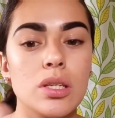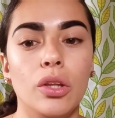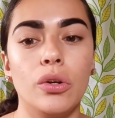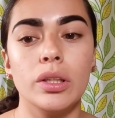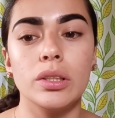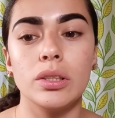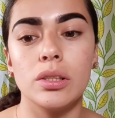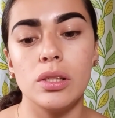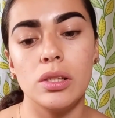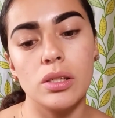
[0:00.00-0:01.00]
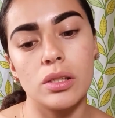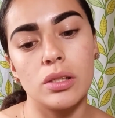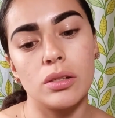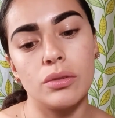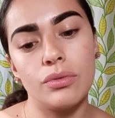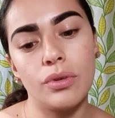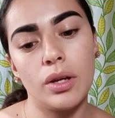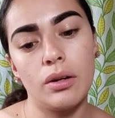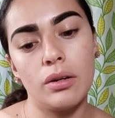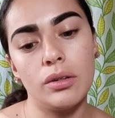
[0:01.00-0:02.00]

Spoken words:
It's the Fair Dark